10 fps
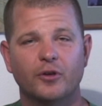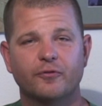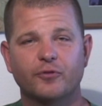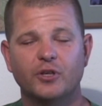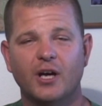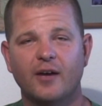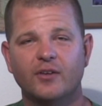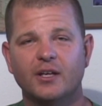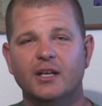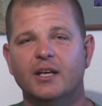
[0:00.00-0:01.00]
in
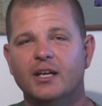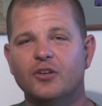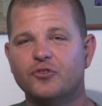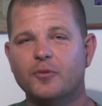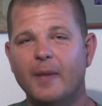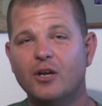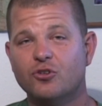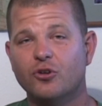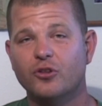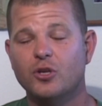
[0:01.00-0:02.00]
freediving is to make
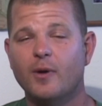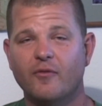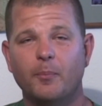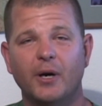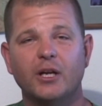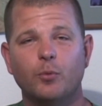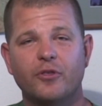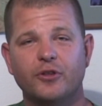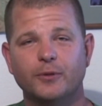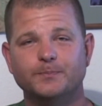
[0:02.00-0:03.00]
sure that you have a buddy
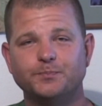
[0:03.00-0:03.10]
with you.